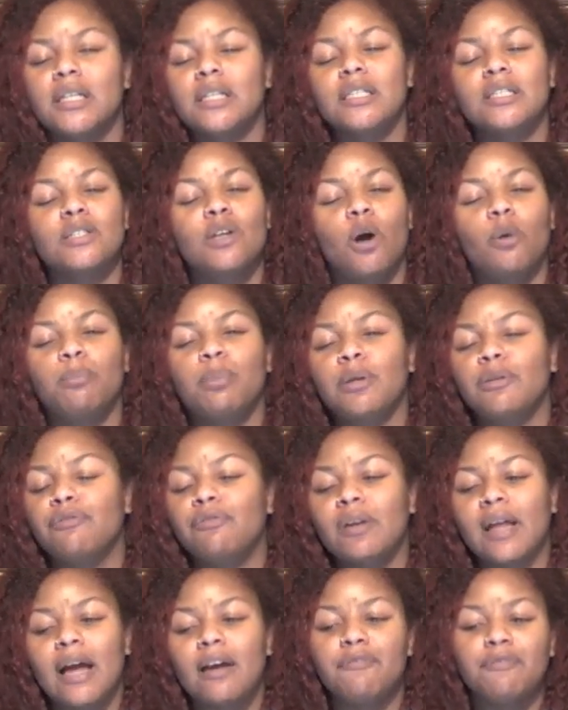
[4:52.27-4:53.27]
And it's gonna be
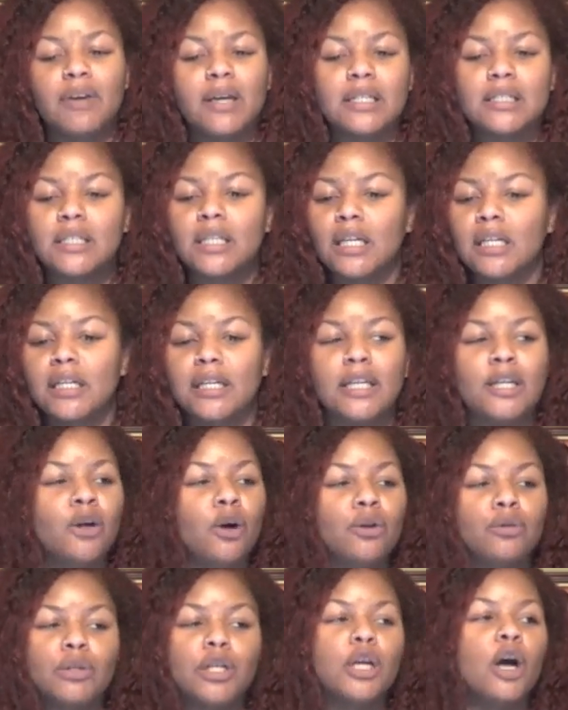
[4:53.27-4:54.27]
flat face killer. He
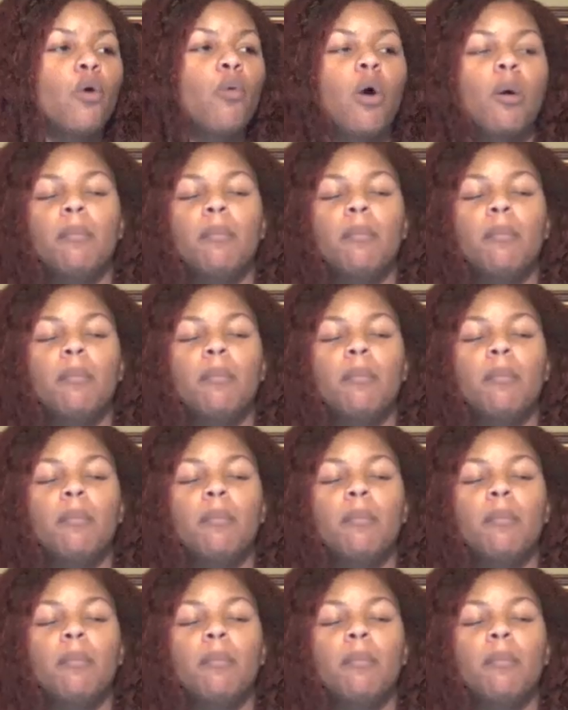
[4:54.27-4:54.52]
gonna